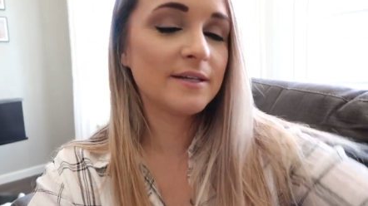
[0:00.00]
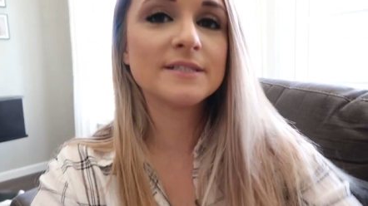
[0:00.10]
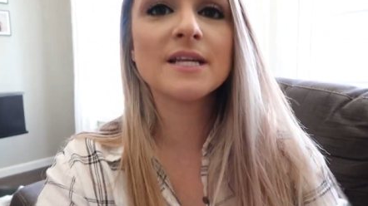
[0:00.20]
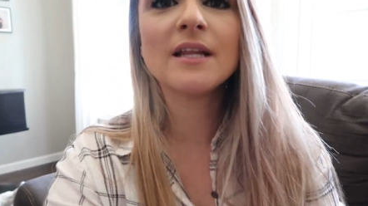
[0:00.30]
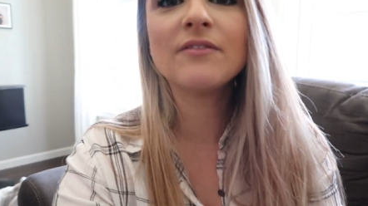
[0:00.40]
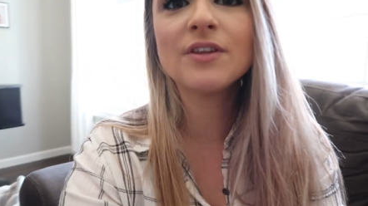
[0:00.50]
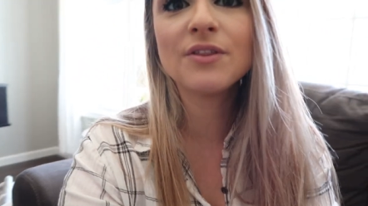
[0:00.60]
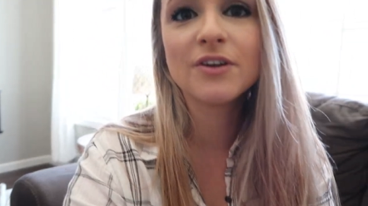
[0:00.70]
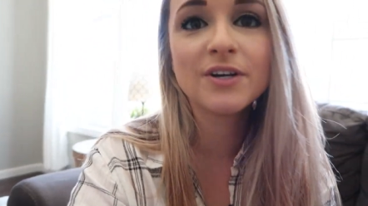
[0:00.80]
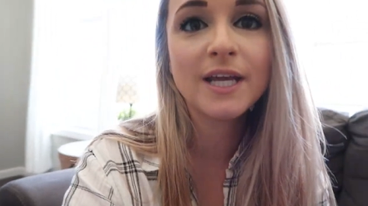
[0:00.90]
It's
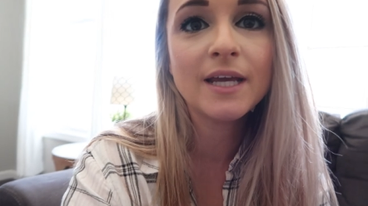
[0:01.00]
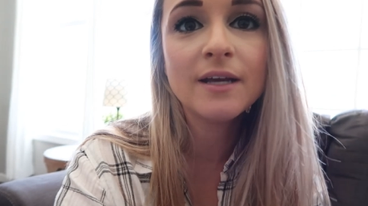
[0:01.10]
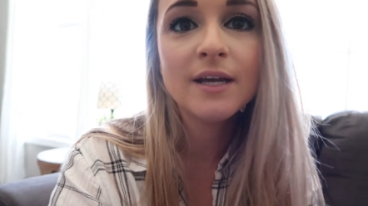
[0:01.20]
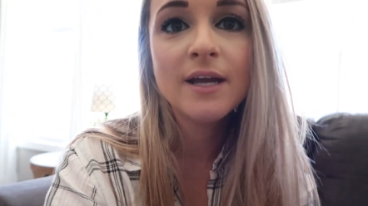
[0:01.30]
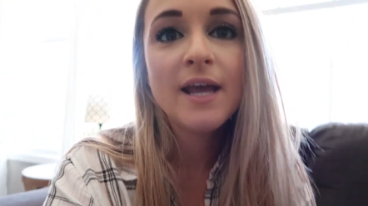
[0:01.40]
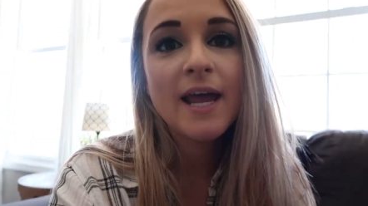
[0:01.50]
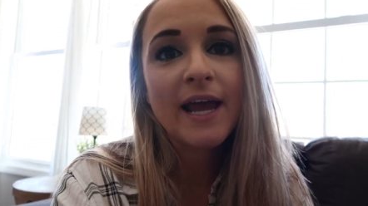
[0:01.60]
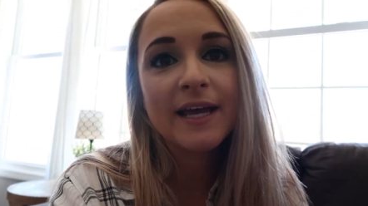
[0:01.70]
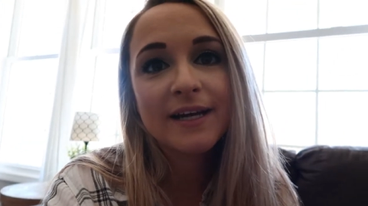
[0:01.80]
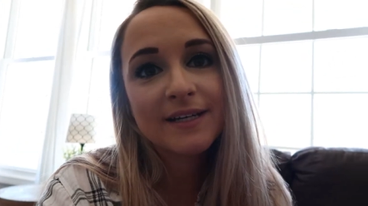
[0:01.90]
11.30
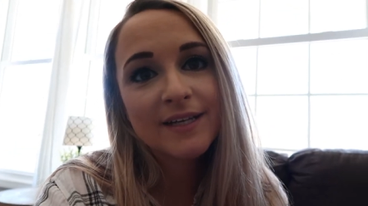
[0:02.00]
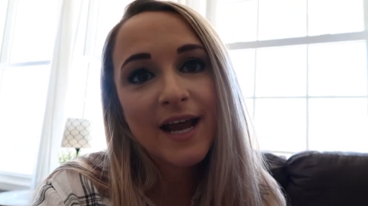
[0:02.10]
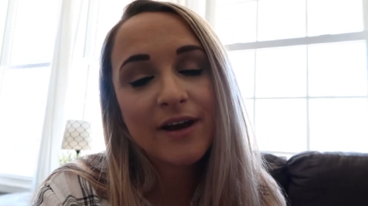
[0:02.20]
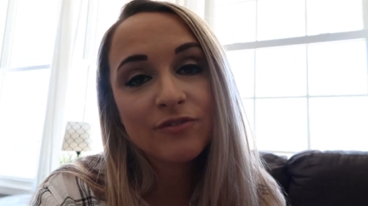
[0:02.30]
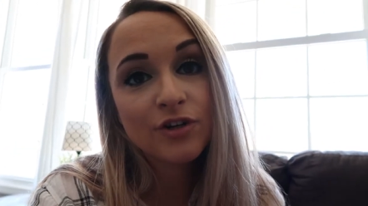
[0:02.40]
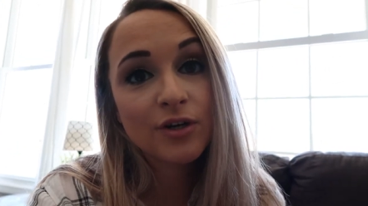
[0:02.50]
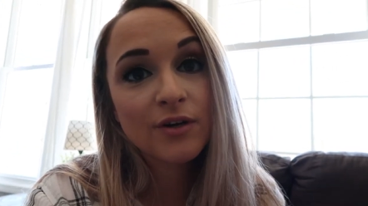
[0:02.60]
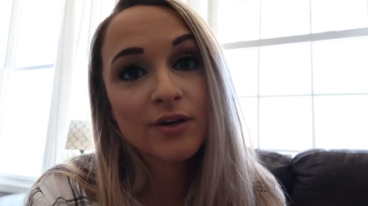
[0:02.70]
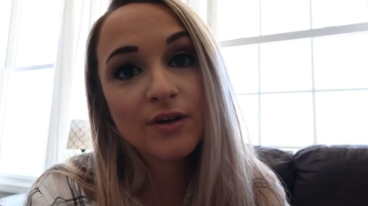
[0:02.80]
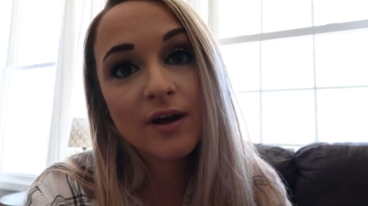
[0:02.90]
and
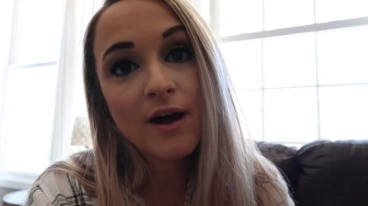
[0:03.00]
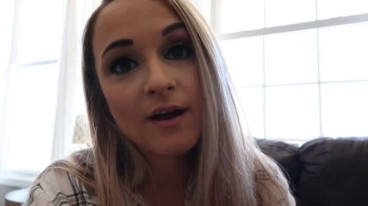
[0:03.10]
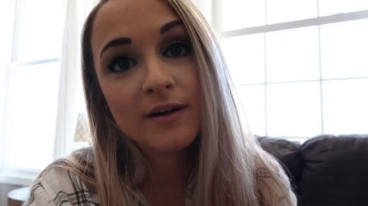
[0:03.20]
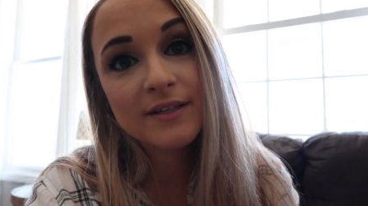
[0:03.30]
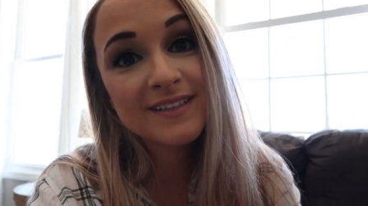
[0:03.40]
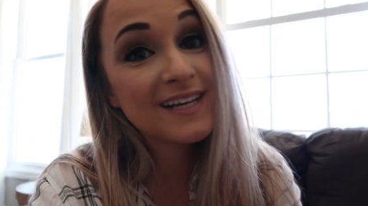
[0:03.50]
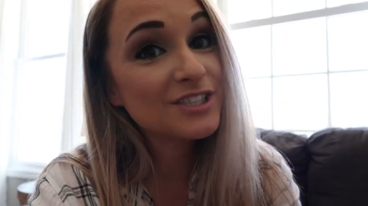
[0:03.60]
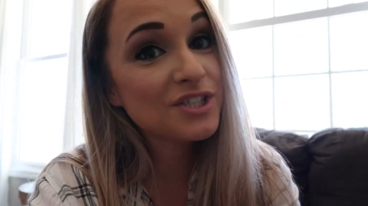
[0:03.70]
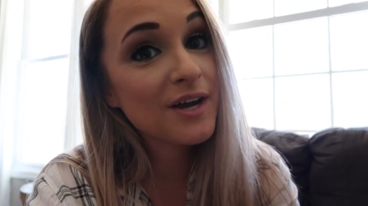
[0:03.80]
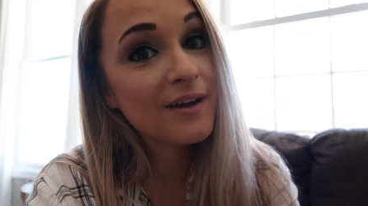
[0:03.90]
after uh,
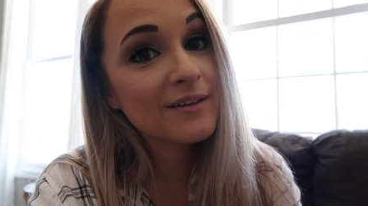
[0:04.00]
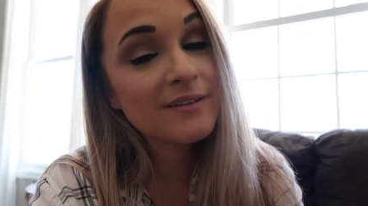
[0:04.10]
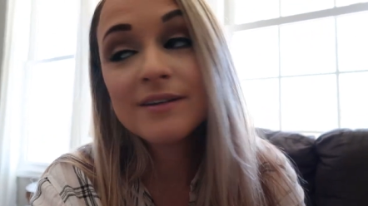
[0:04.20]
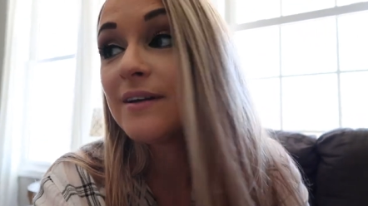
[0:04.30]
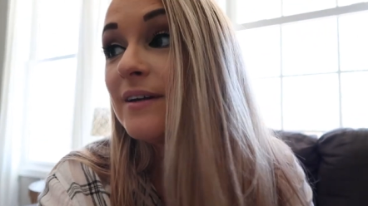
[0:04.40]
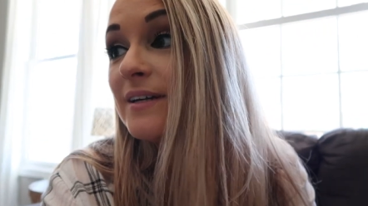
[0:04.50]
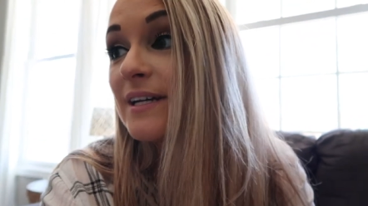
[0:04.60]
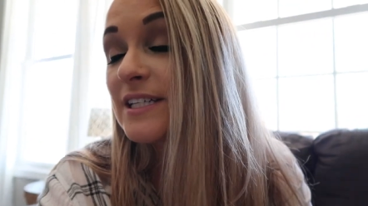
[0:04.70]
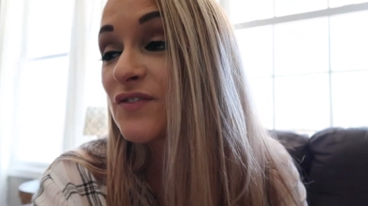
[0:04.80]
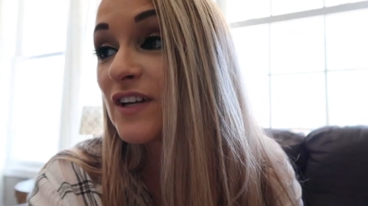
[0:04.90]
Elijah
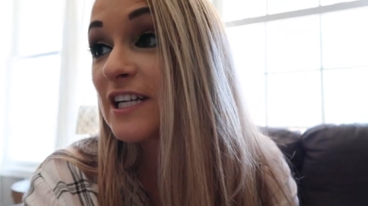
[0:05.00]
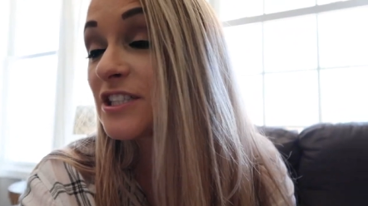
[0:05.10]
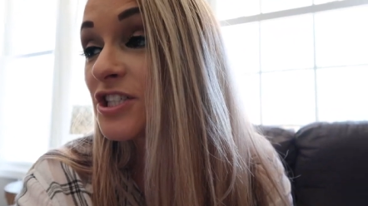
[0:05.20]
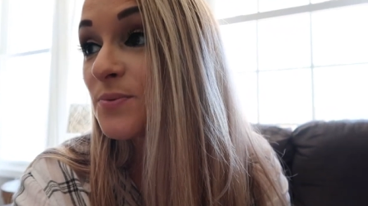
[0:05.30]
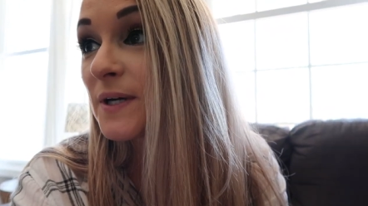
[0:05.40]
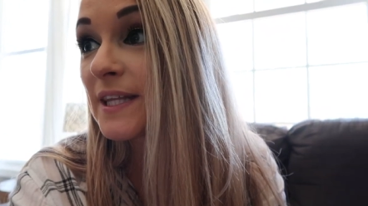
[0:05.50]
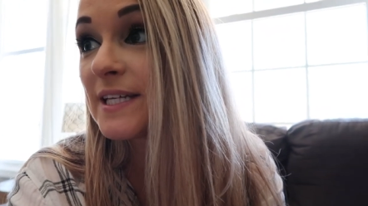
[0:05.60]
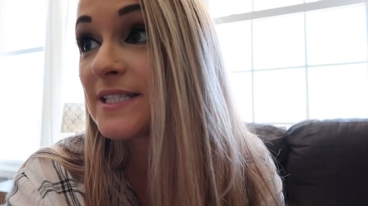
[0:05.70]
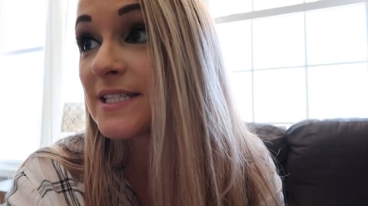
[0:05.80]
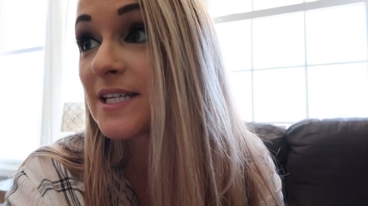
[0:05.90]
is finished with
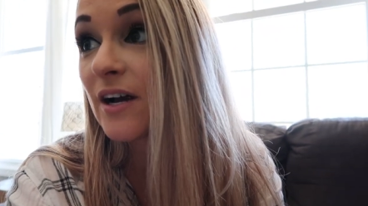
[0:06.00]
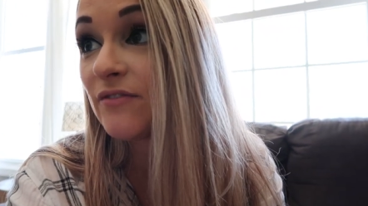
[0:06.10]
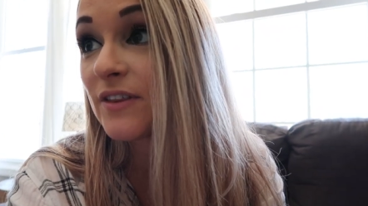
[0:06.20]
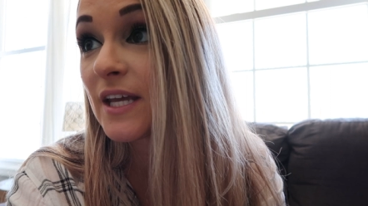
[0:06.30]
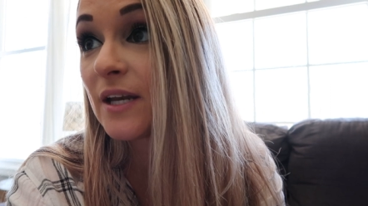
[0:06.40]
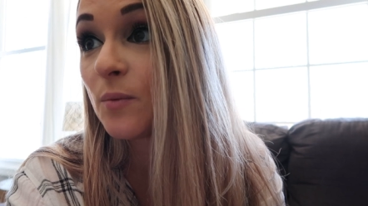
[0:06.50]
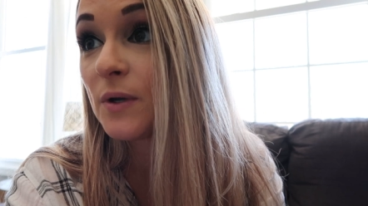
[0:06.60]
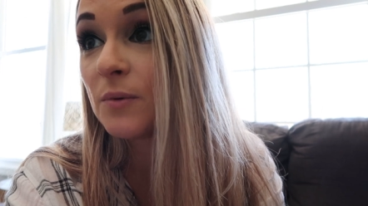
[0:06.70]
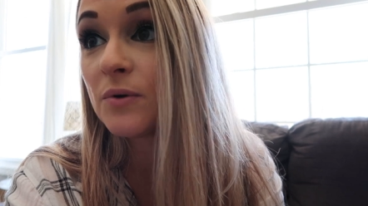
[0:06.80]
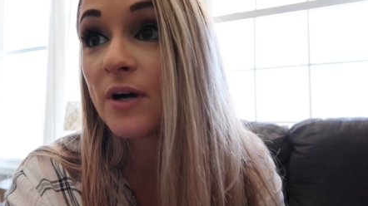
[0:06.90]
his stuff, then
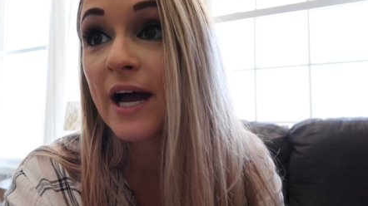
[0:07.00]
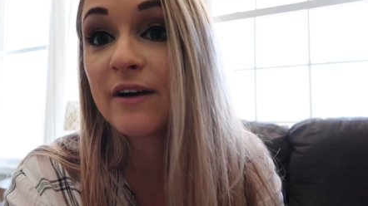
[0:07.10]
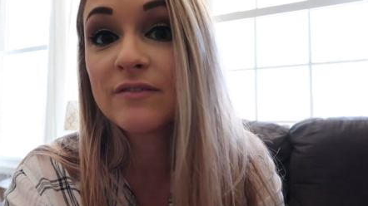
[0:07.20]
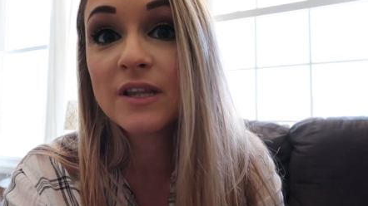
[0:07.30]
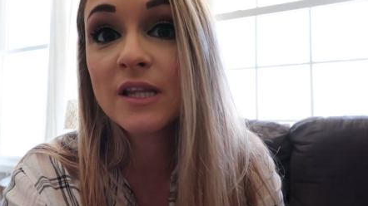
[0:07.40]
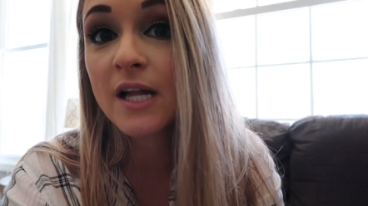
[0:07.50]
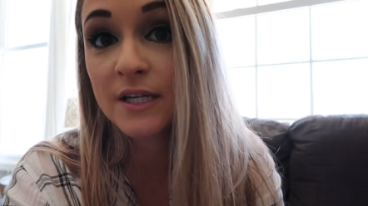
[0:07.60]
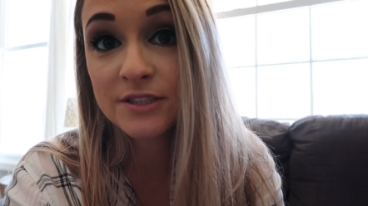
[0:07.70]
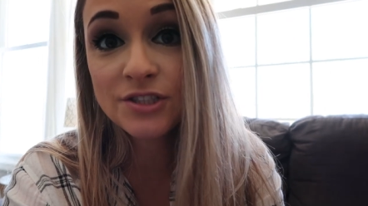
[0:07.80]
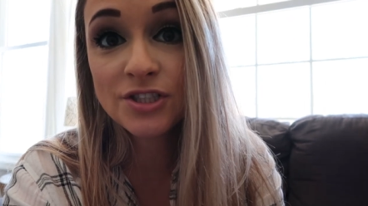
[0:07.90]
we will have
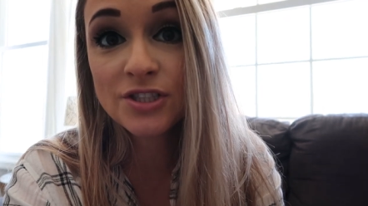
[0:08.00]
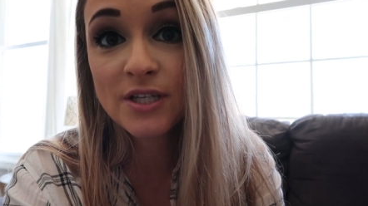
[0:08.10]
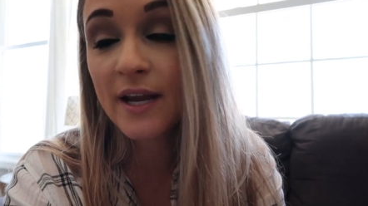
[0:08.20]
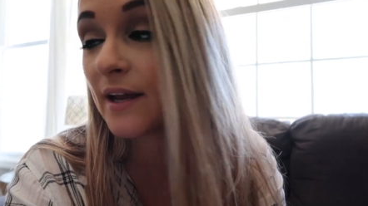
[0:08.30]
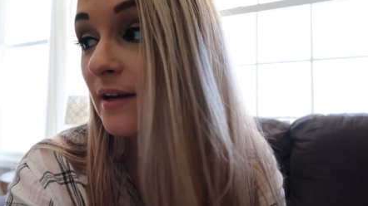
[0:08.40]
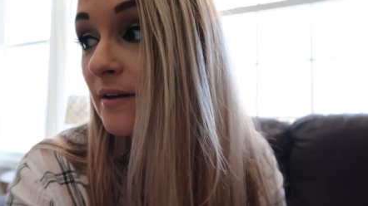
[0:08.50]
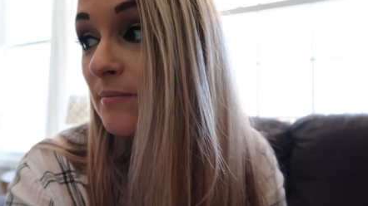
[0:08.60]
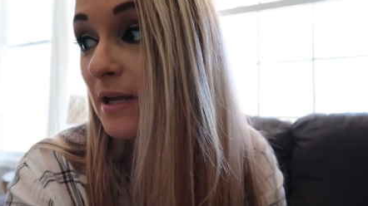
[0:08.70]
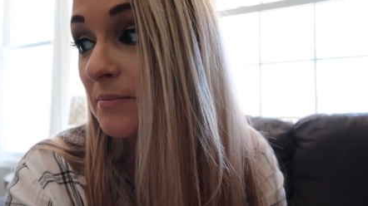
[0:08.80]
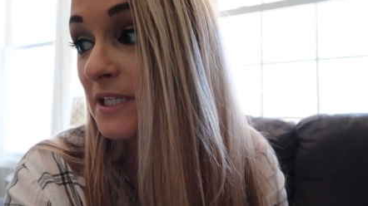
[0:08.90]
lunch and
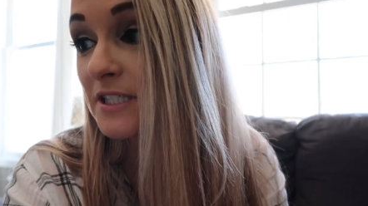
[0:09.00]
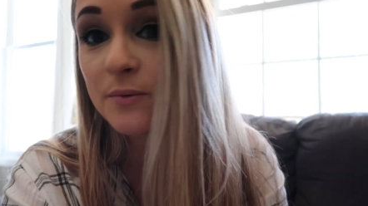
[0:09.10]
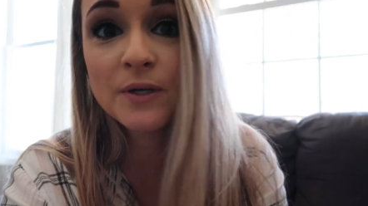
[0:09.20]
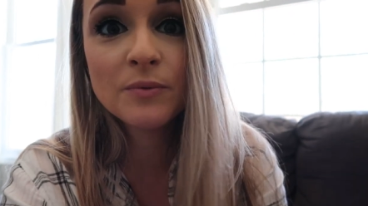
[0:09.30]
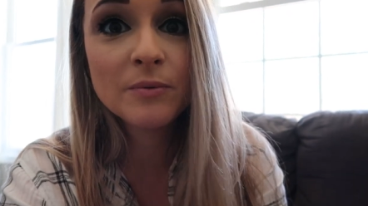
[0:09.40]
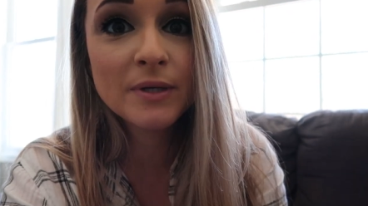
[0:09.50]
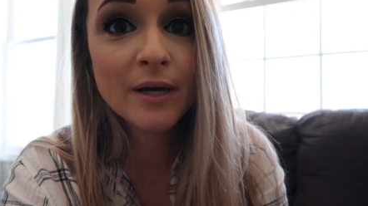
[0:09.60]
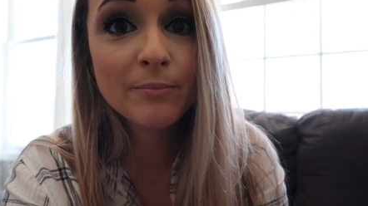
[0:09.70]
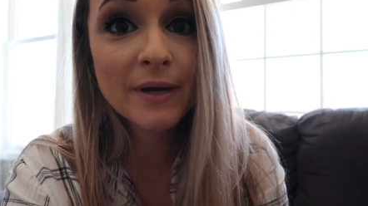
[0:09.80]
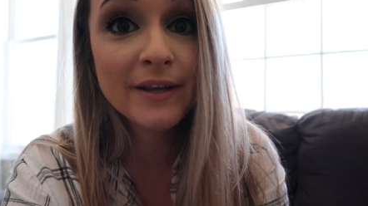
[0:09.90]
maybe Zoe will be
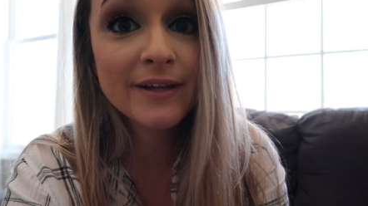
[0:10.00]
up Bye by